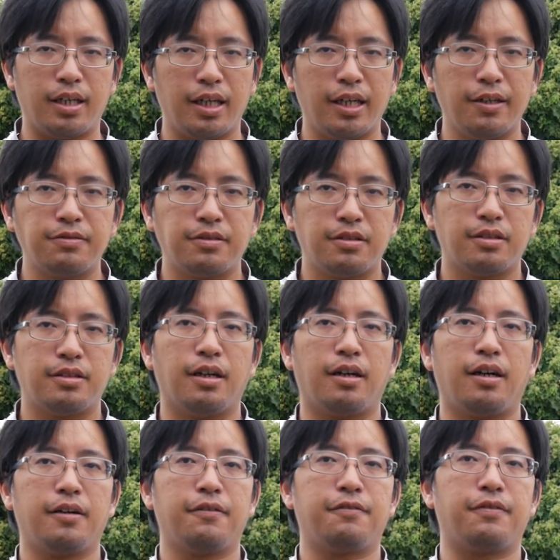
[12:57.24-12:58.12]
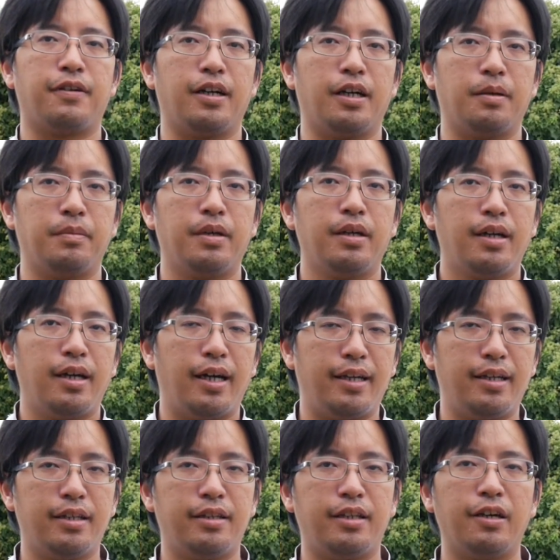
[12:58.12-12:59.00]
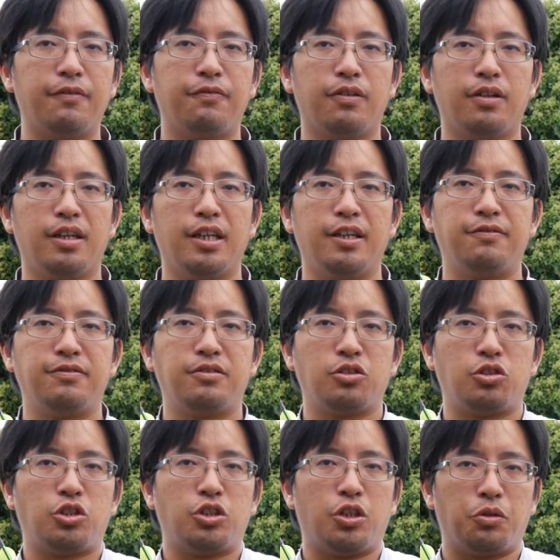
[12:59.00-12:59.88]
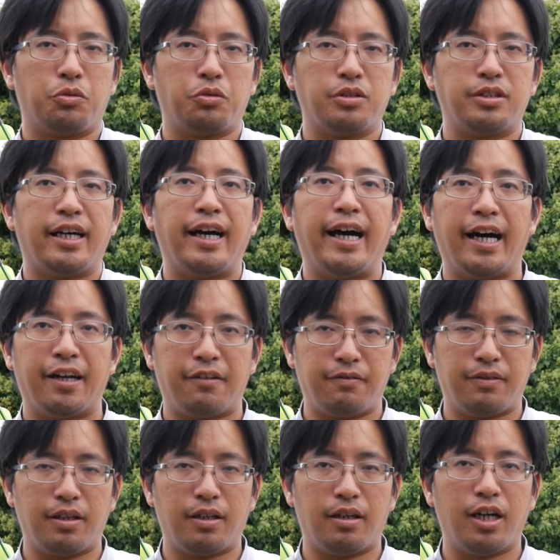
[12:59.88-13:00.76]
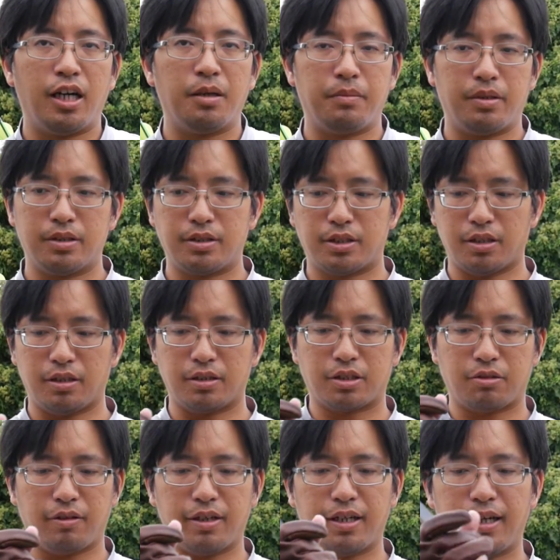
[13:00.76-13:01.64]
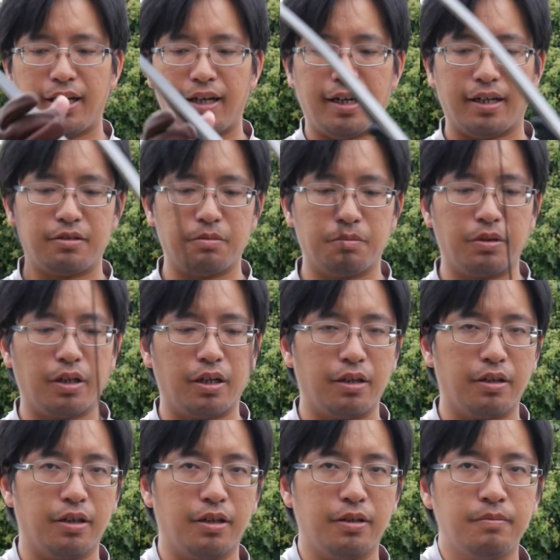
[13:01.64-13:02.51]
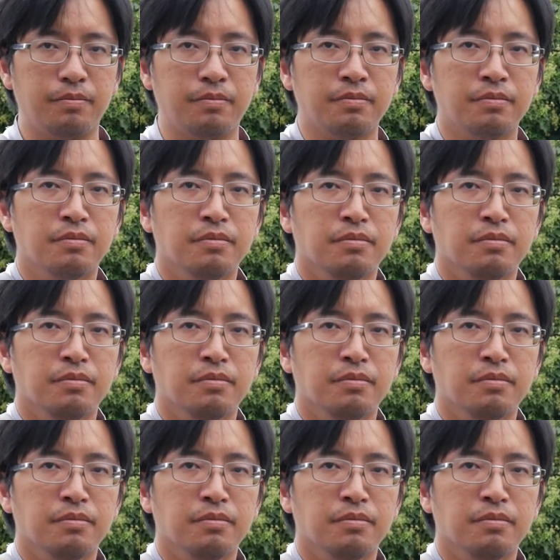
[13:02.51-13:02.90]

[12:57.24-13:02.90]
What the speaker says: lifts the diaphragm, and it therefore lifts the shoulders out of alignment. So it's kind of hard to breathe in